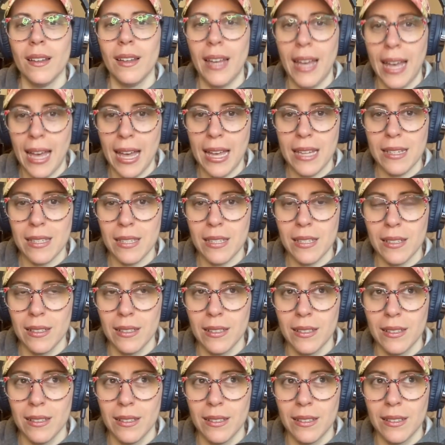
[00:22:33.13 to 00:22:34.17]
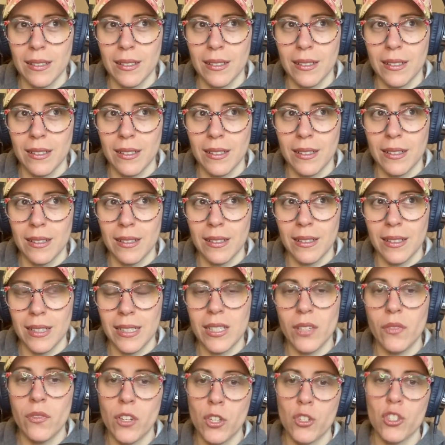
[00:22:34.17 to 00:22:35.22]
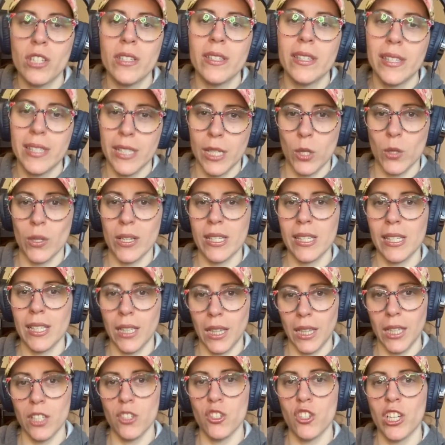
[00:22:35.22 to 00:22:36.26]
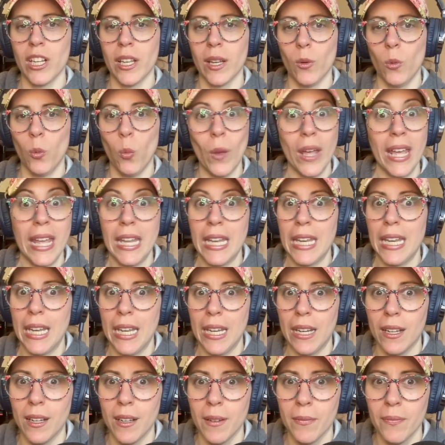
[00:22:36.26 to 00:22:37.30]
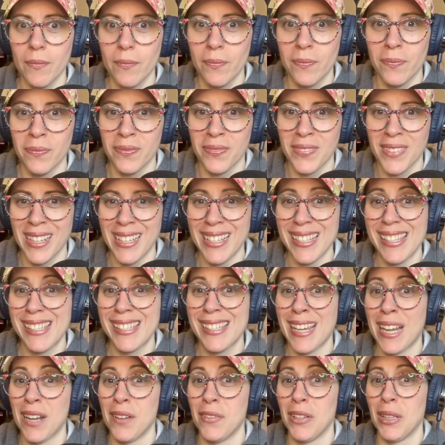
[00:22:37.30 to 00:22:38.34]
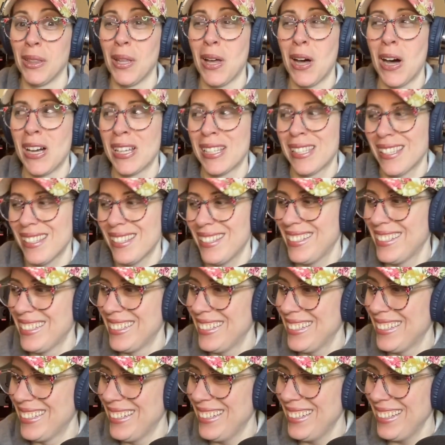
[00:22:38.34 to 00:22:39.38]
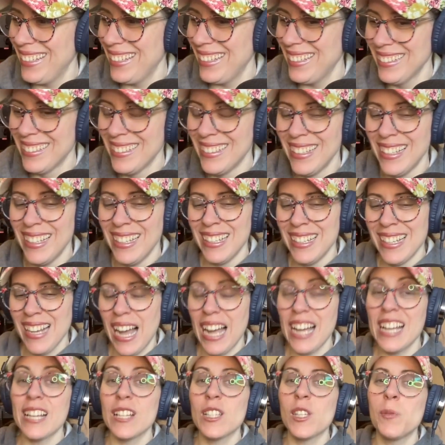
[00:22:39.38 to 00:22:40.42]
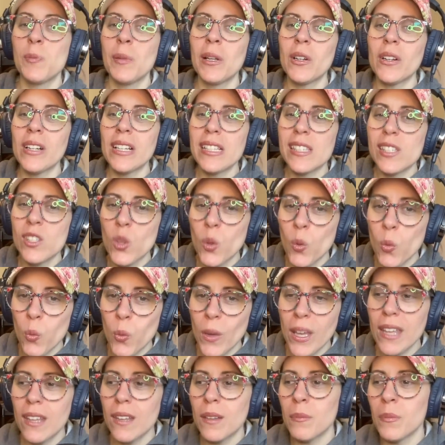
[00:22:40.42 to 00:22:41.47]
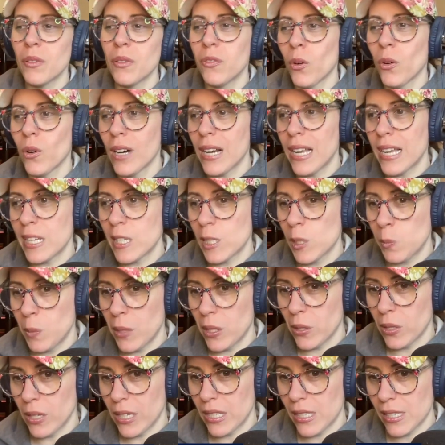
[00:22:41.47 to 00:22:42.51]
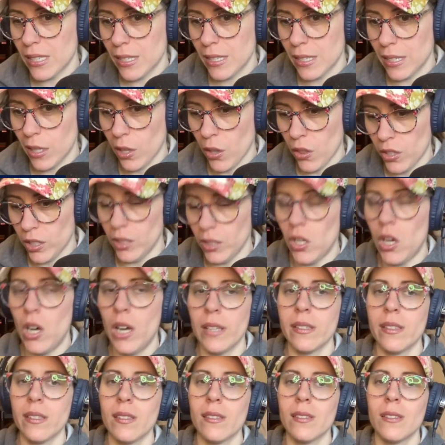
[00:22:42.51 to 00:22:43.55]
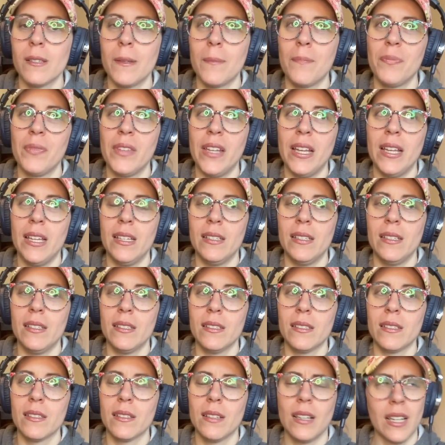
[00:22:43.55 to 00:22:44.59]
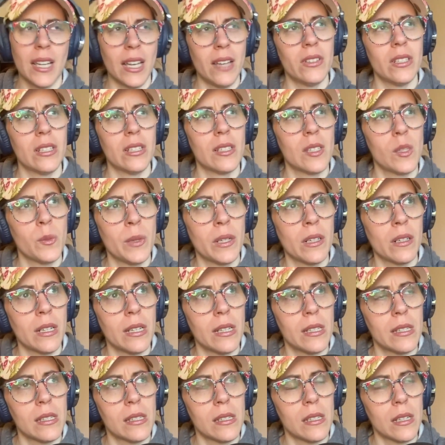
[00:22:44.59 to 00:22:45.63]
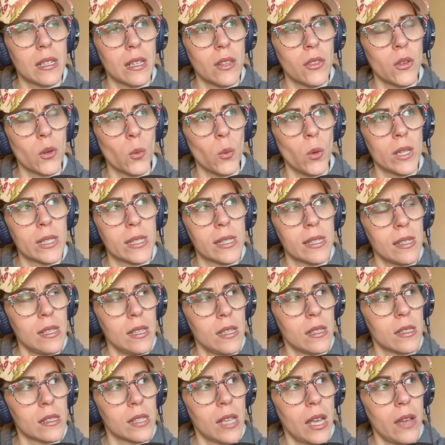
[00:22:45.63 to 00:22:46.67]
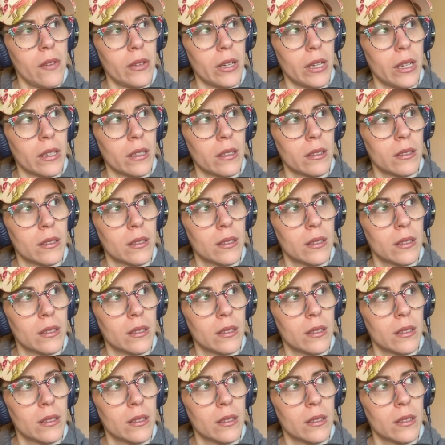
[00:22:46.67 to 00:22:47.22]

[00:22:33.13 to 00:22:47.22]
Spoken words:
at a division series clinching win instead of a loss. I experienced the win before I experienced the loss. And I haven't experienced either one since, have I?